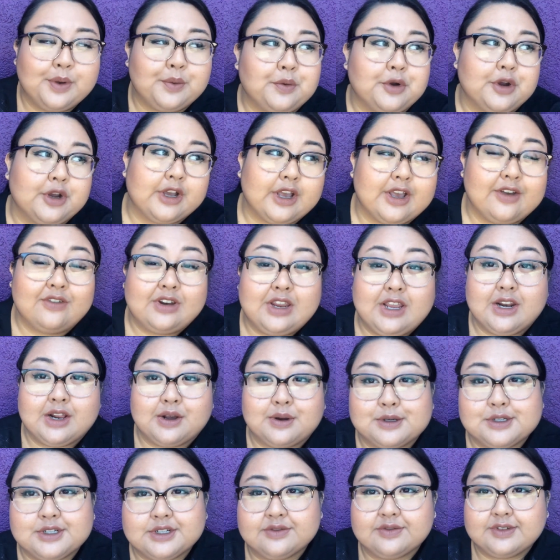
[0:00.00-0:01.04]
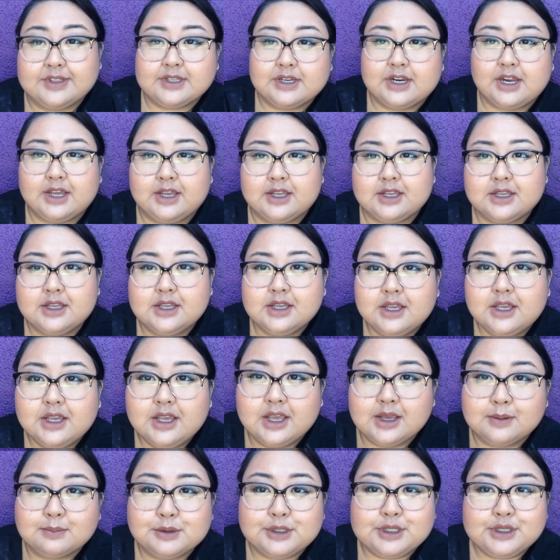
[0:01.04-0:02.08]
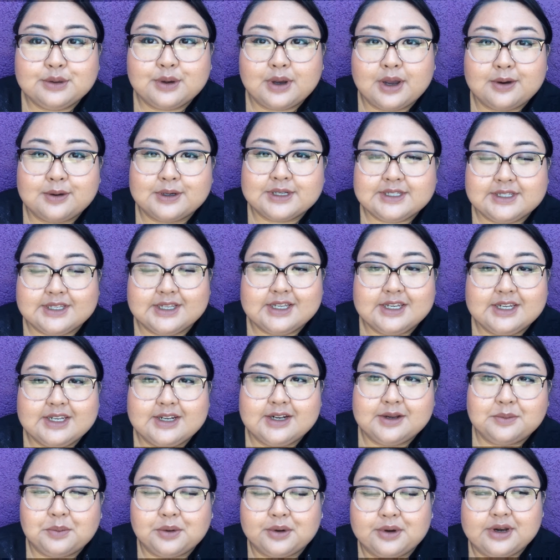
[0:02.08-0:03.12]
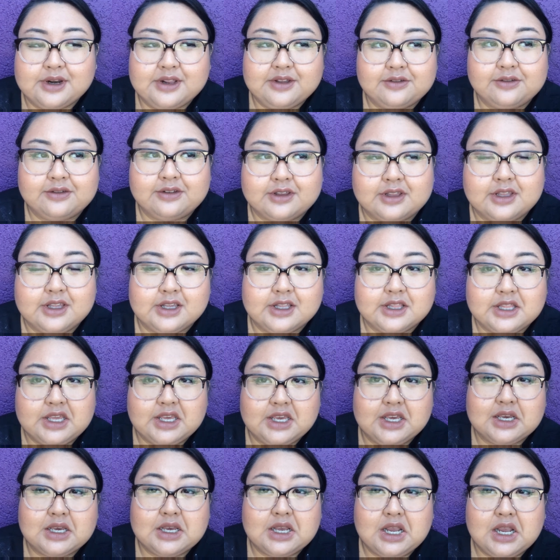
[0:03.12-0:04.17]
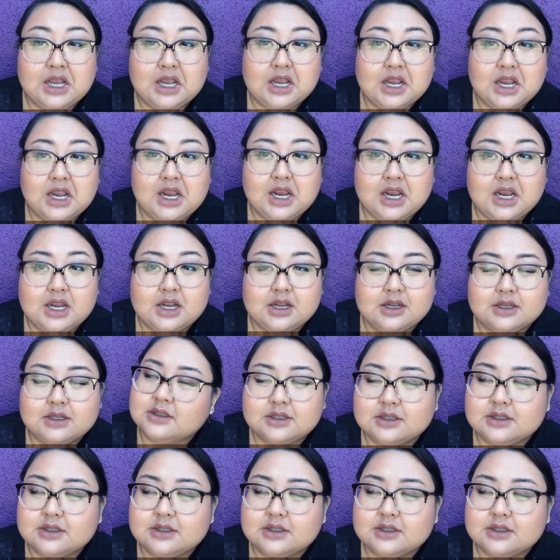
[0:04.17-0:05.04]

at work. I have an eight hour shift today. I'm two hours in and I'm already feeling like. Uh,